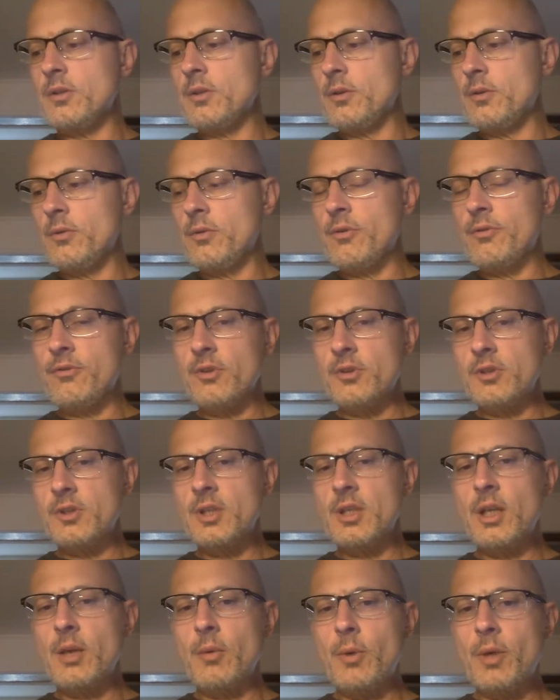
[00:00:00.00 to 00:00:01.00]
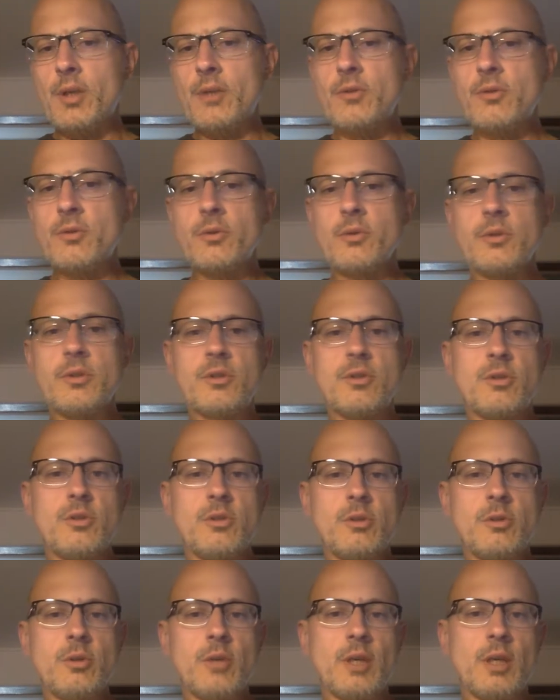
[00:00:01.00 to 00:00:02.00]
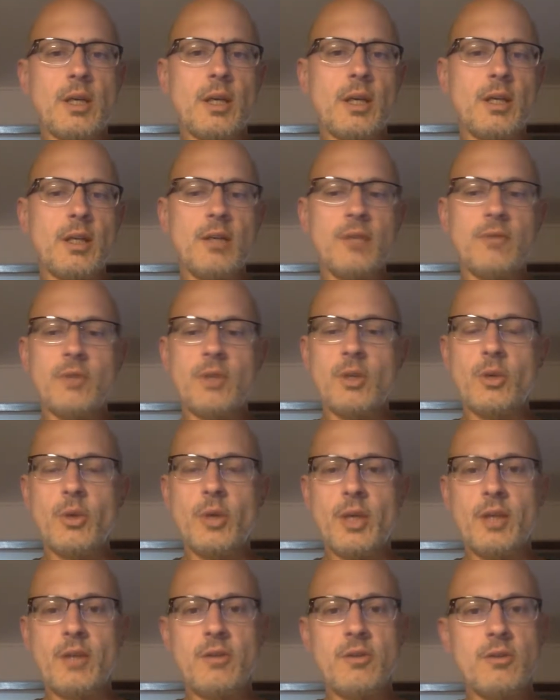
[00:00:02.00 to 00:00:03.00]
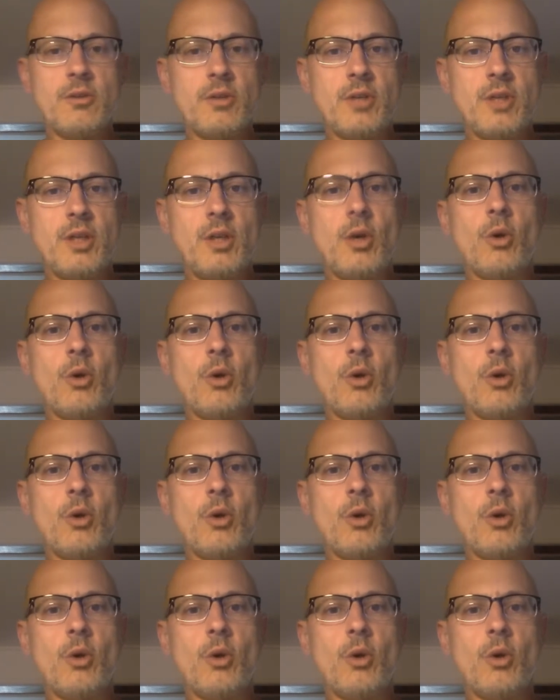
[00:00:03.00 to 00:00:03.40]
The first thing I want to do is do a kind of a quick and dirty